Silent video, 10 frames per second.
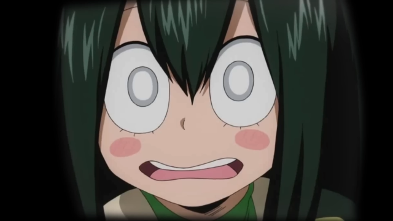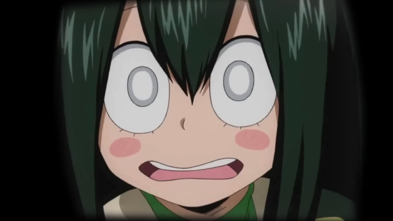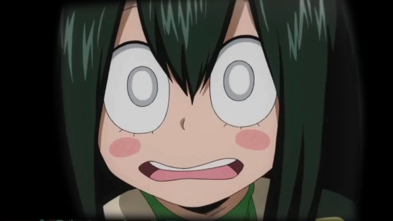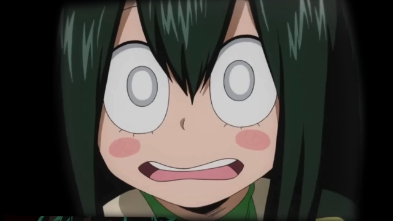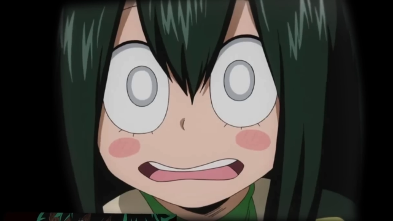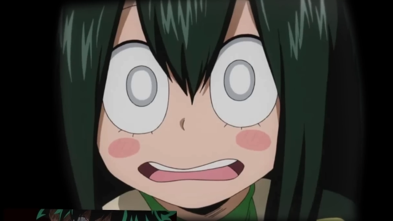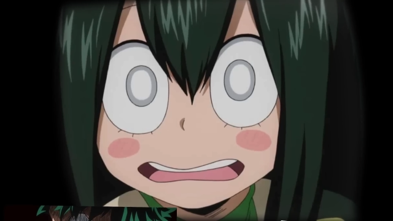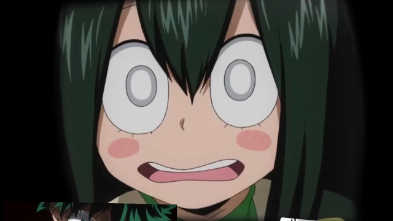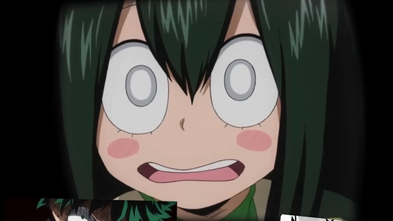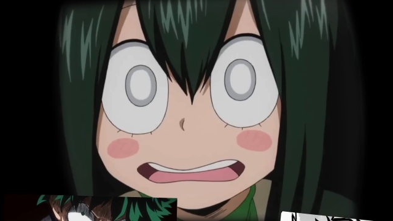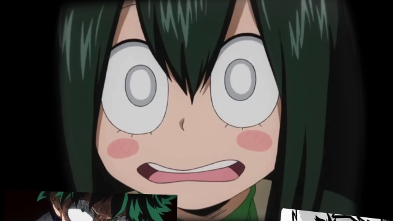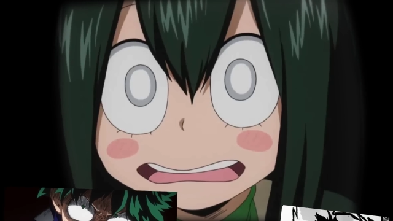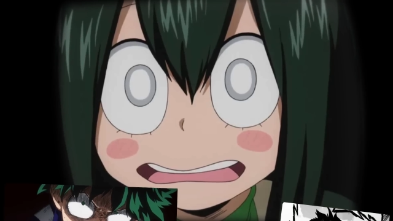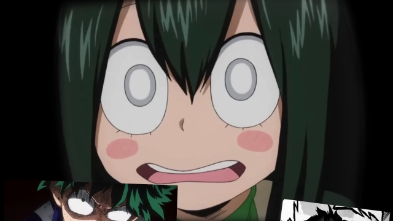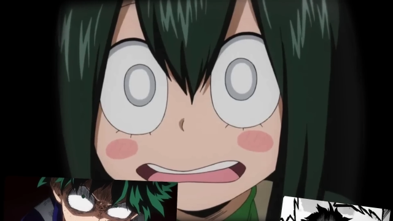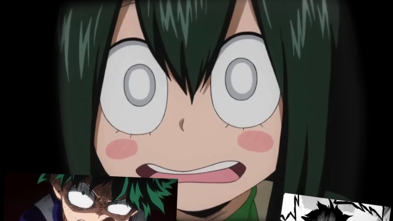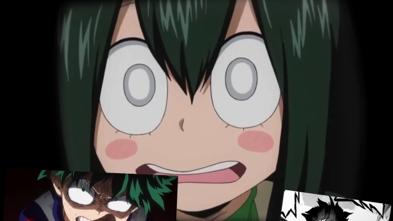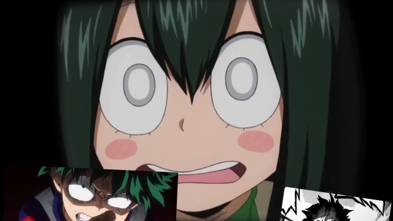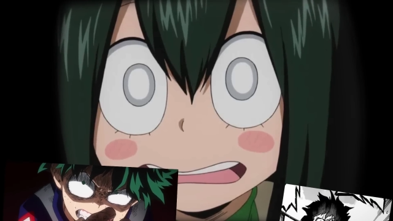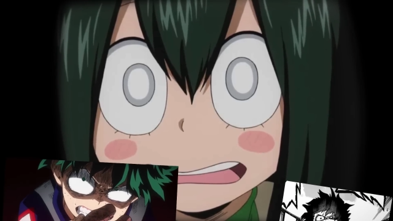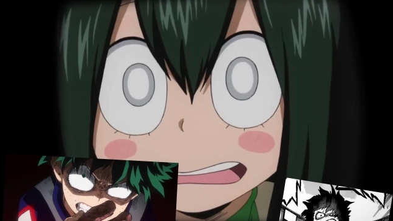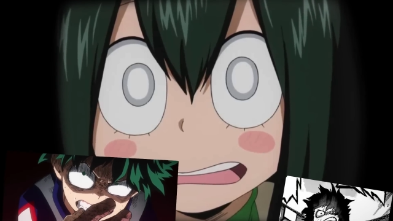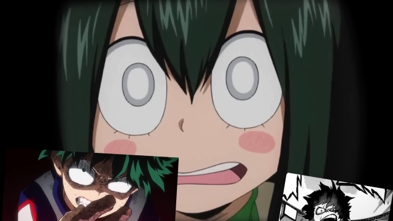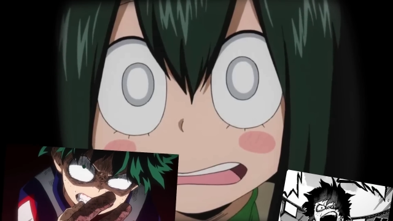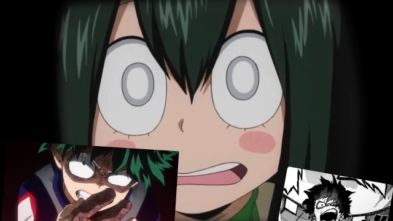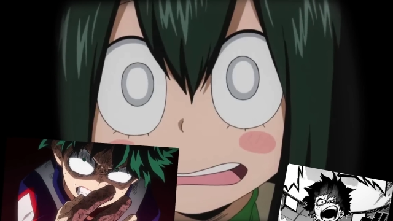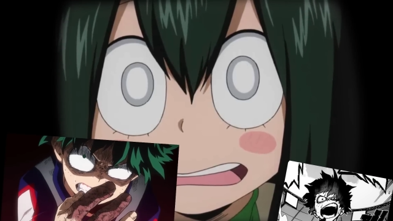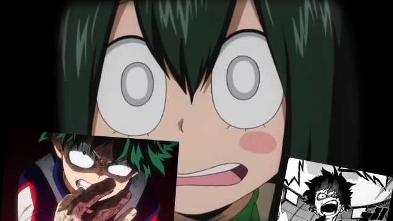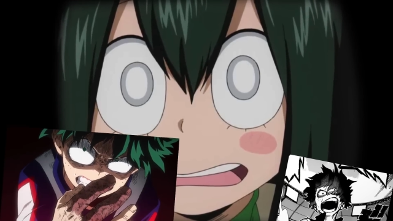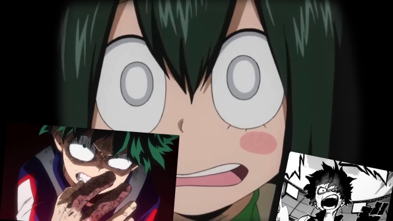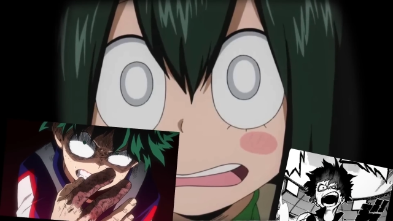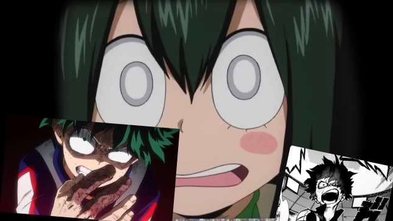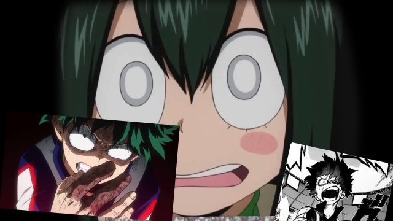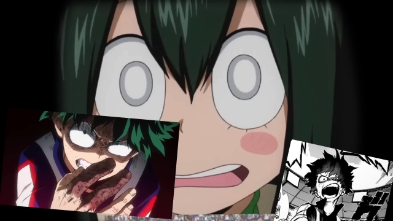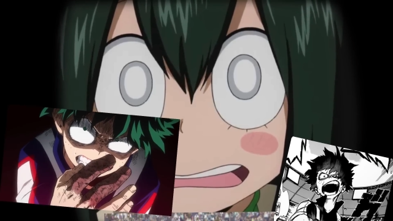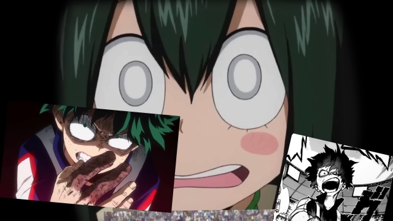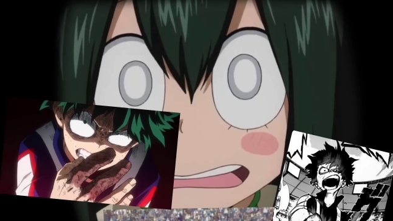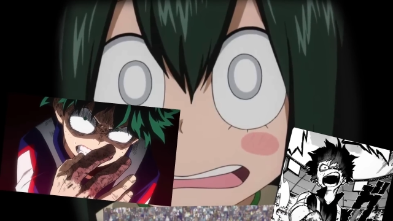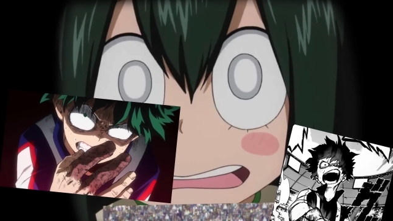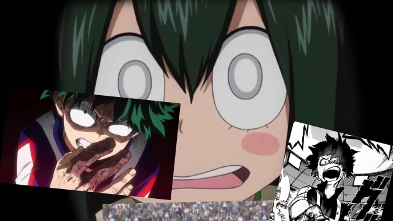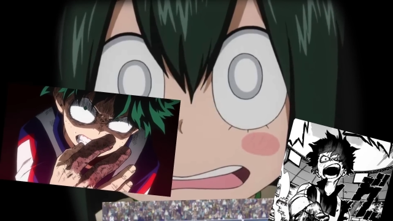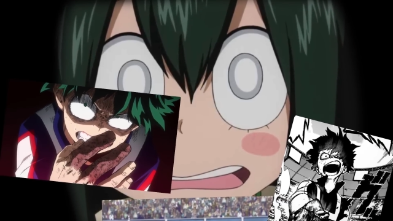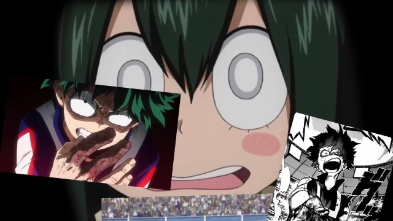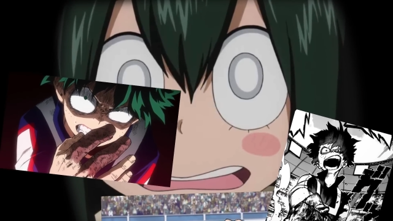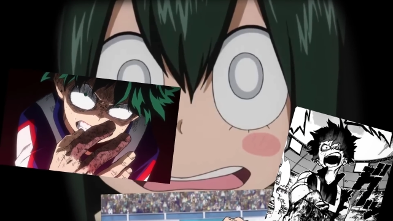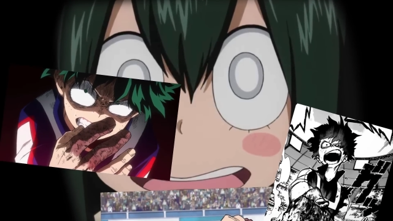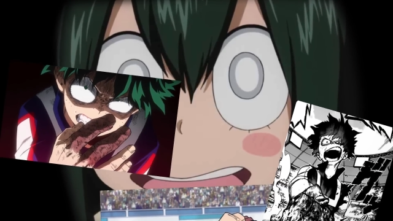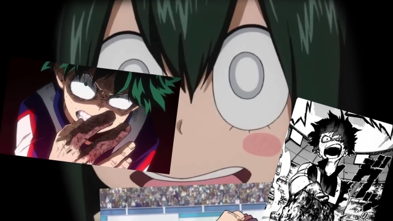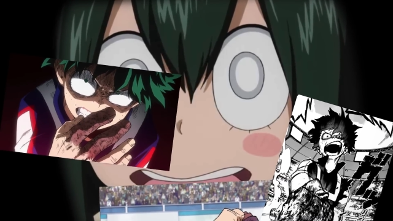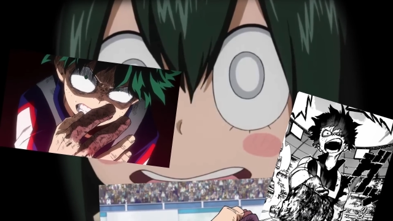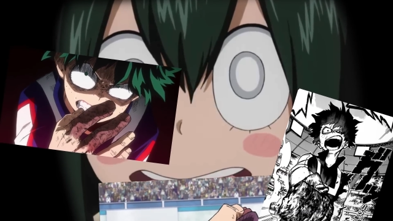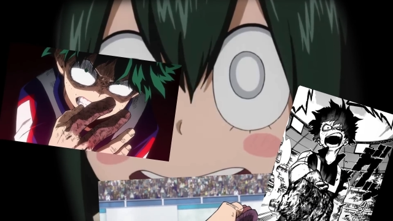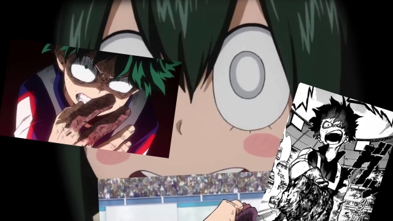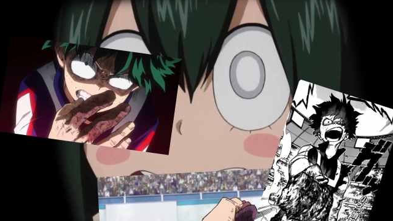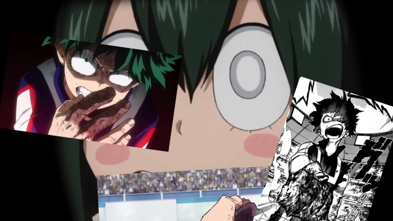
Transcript: [unreadable: no face in view]